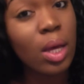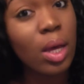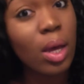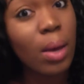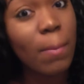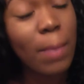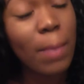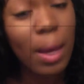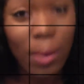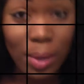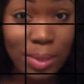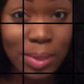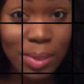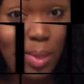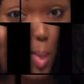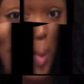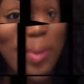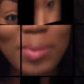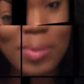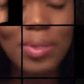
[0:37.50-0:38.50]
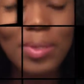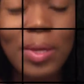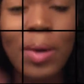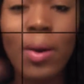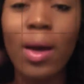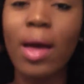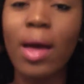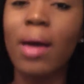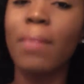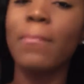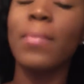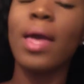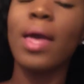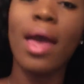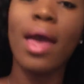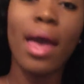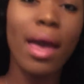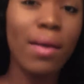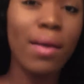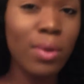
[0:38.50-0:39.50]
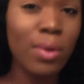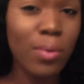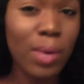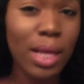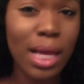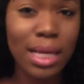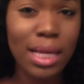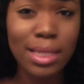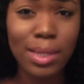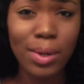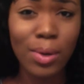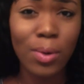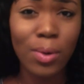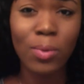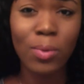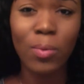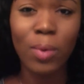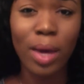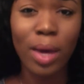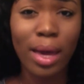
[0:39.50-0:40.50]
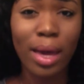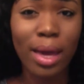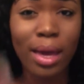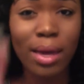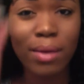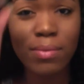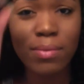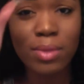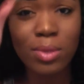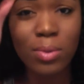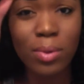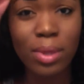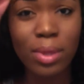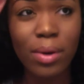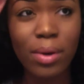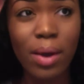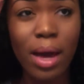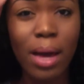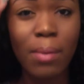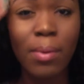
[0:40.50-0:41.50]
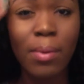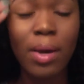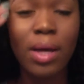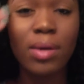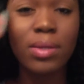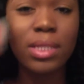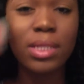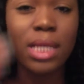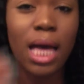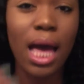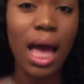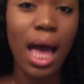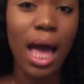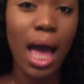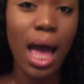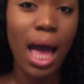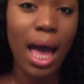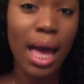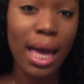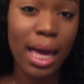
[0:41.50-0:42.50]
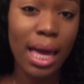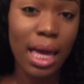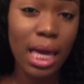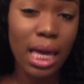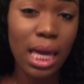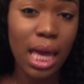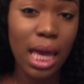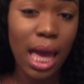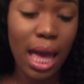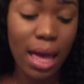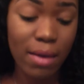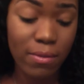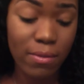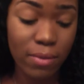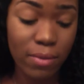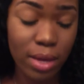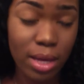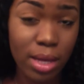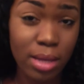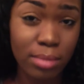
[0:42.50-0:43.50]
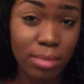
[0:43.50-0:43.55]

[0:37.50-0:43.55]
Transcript: by watching this video. So everyone has their own way of doing their eyebrows. I have